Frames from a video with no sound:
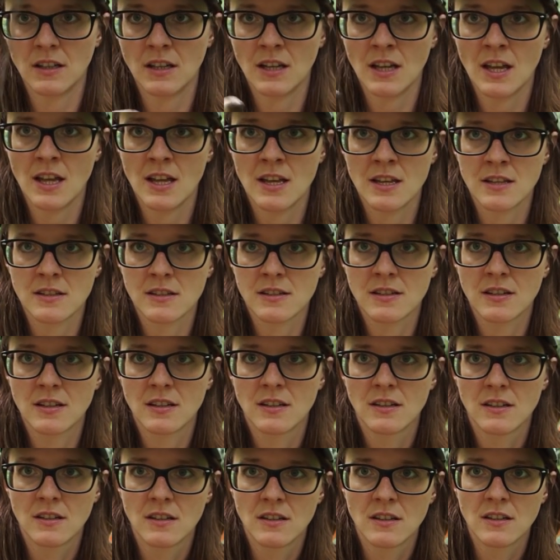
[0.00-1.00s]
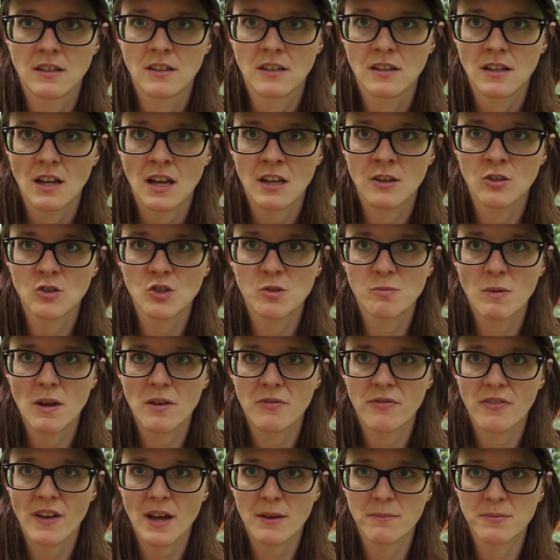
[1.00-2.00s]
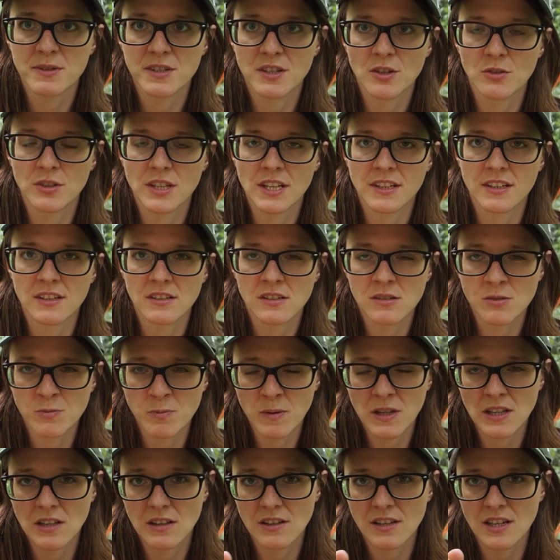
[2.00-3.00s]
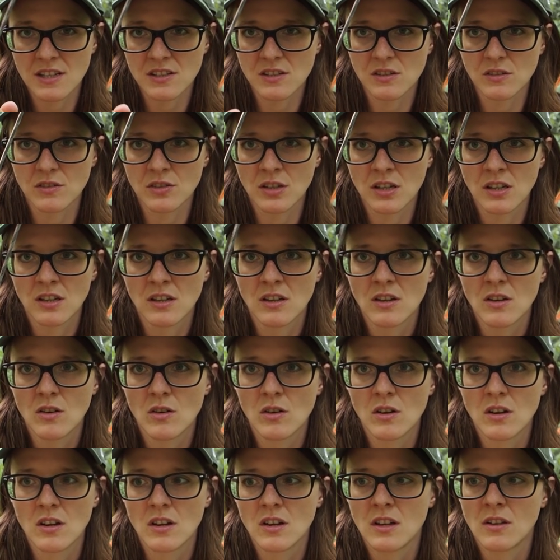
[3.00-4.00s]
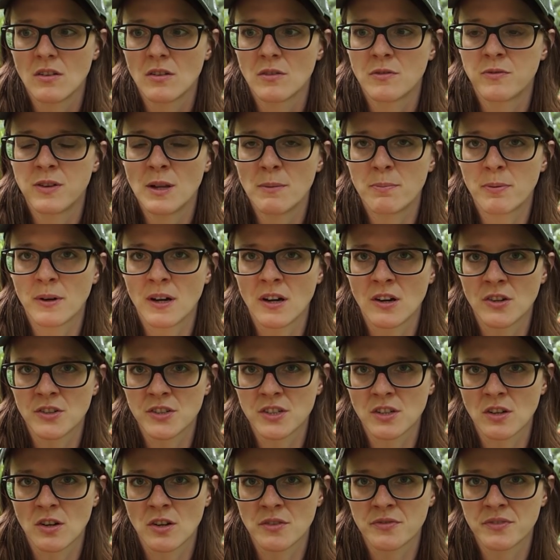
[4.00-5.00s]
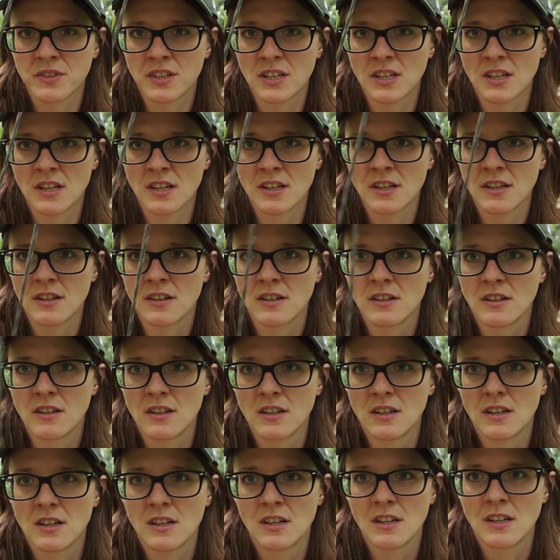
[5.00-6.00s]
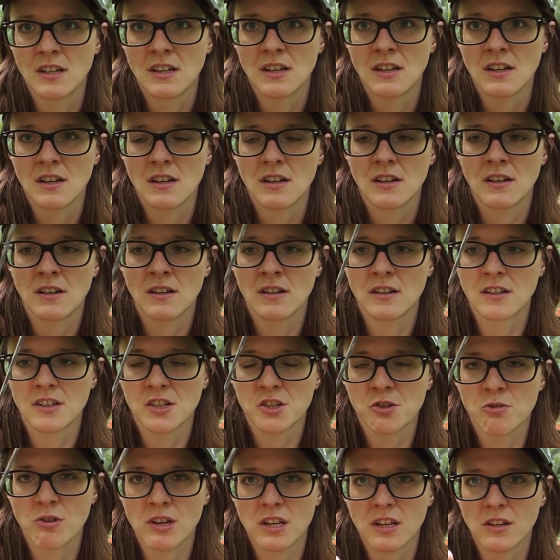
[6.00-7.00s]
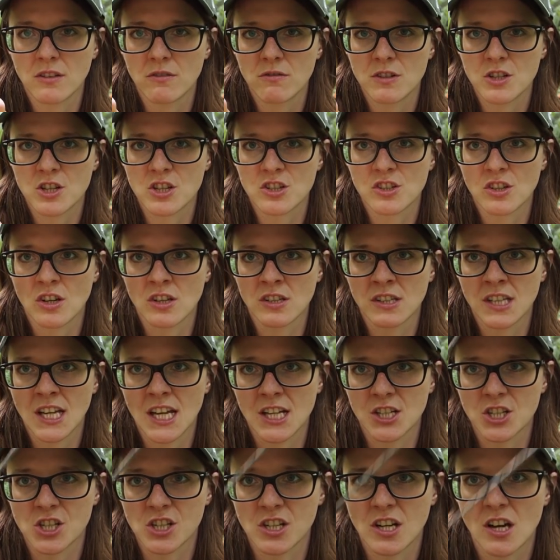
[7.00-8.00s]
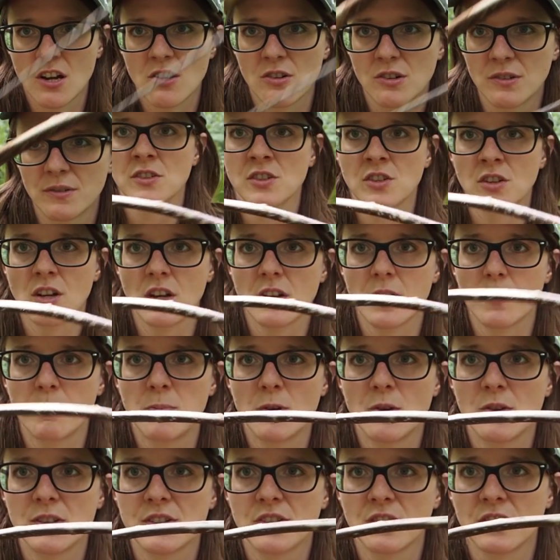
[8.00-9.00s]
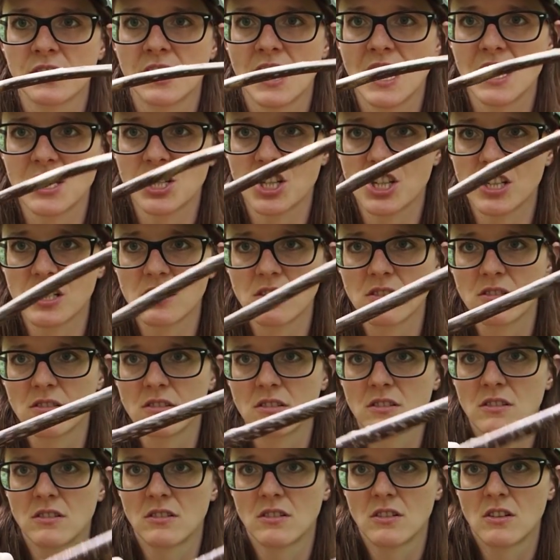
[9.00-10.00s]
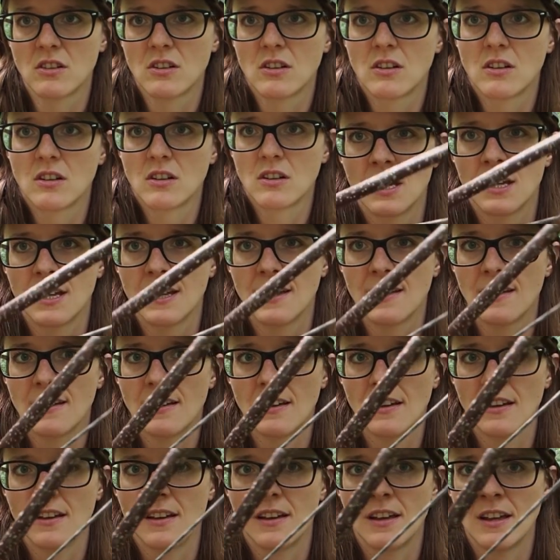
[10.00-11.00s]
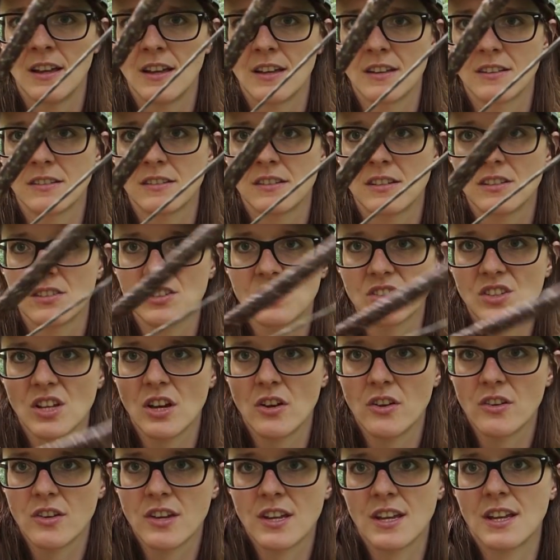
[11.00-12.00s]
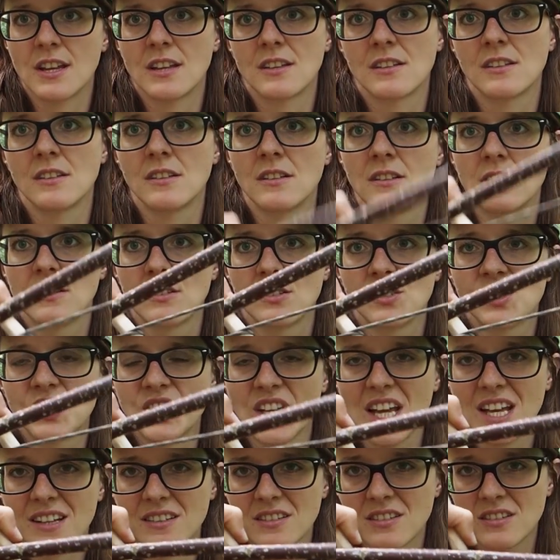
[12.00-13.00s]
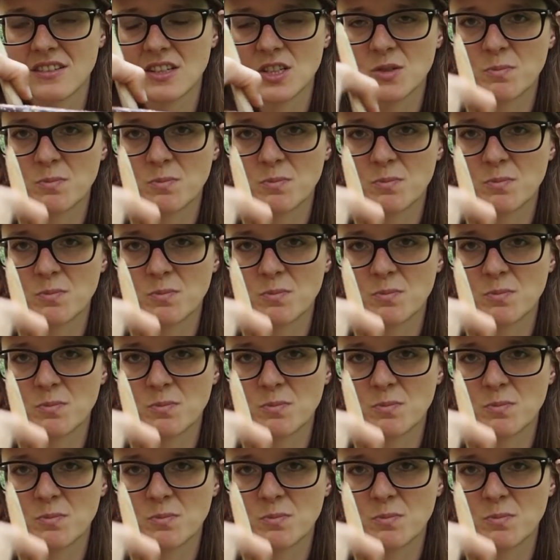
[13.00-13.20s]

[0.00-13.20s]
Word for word: and I use my thumb so that the spindle doesn't flip out of the uh, string, which is on tension now. So now the bow is on tension, and this is how you can set the